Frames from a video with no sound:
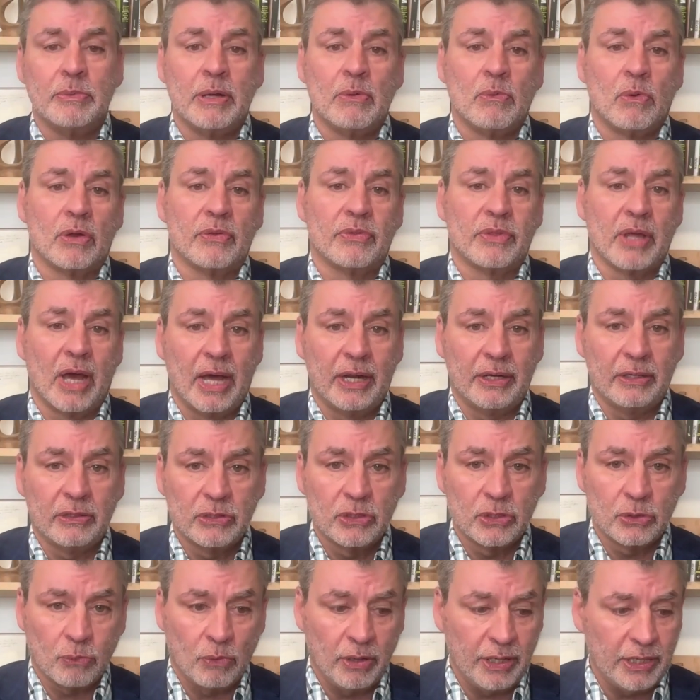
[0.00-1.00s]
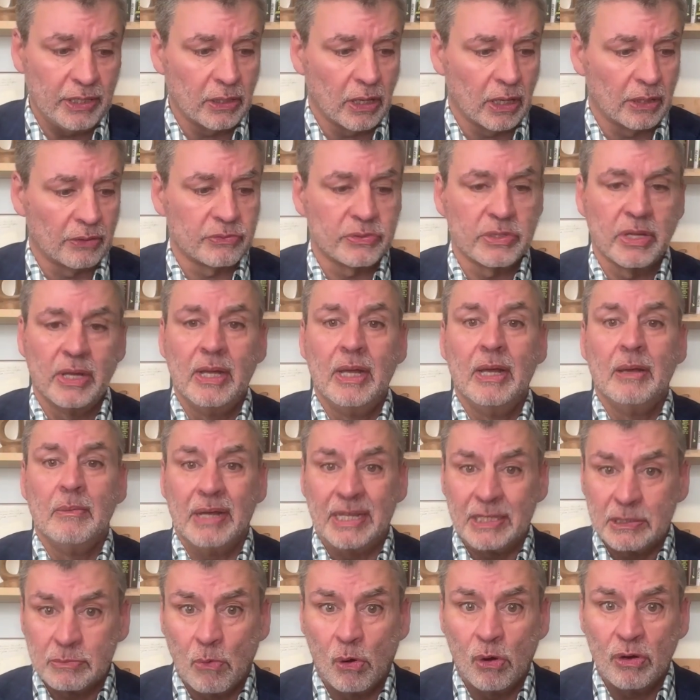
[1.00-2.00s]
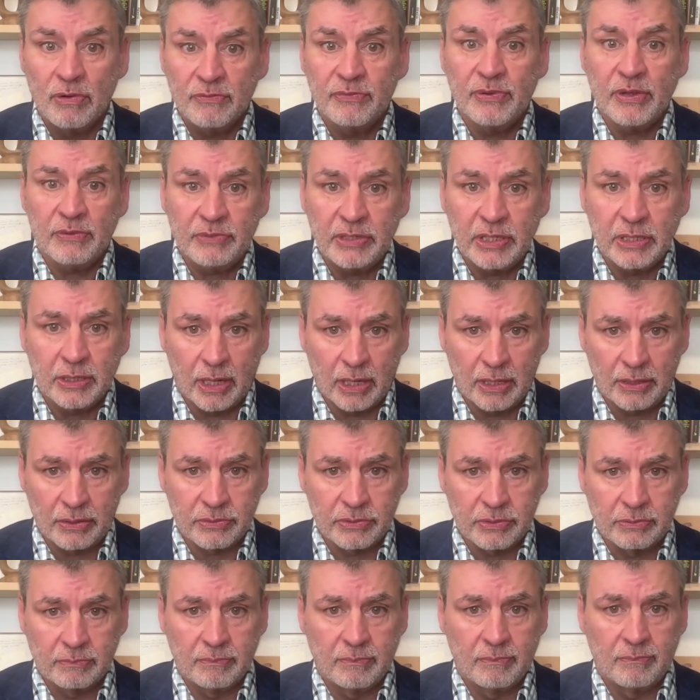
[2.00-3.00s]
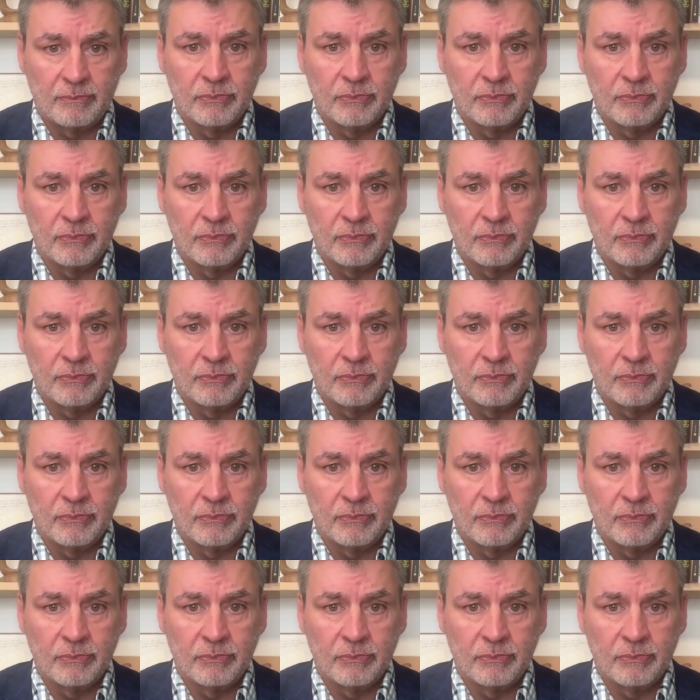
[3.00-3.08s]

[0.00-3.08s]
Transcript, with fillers: be worth one hundred twenty dollars. It's more than fifty dollars.